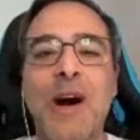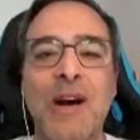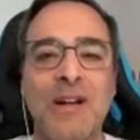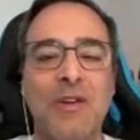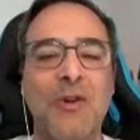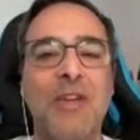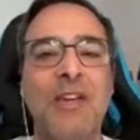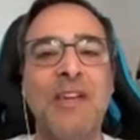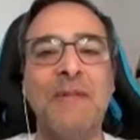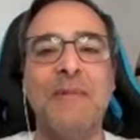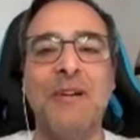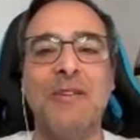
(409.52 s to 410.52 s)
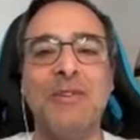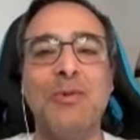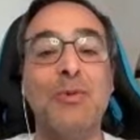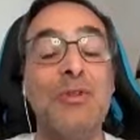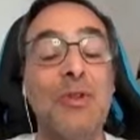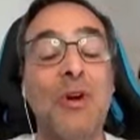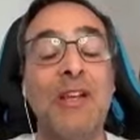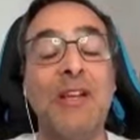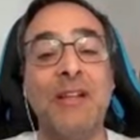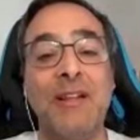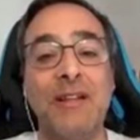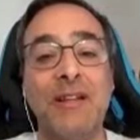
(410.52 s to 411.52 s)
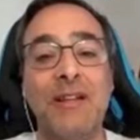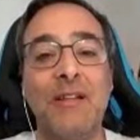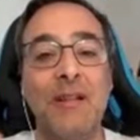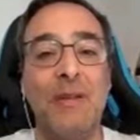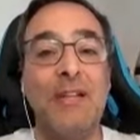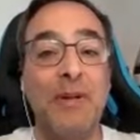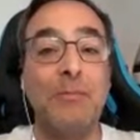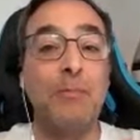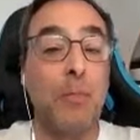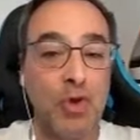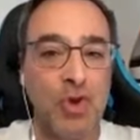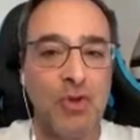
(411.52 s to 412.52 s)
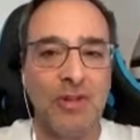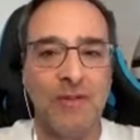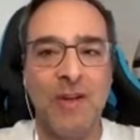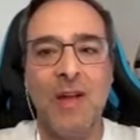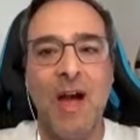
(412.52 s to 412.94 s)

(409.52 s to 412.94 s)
are talking about to talk a little bit about Portugal.